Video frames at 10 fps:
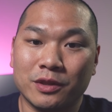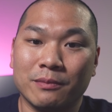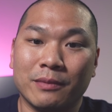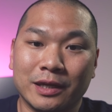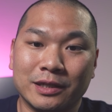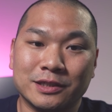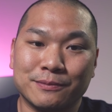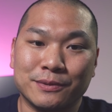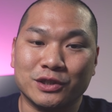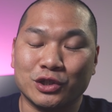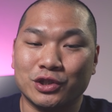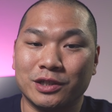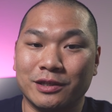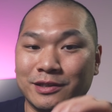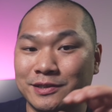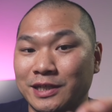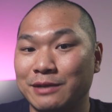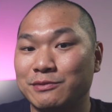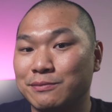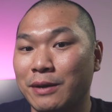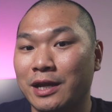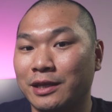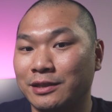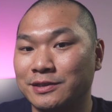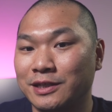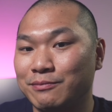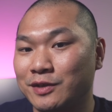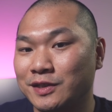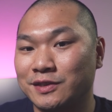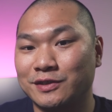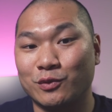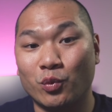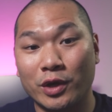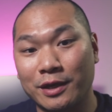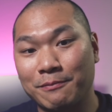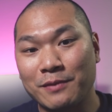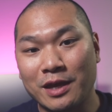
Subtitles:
The mic is positioned in the same spot at the same distance away,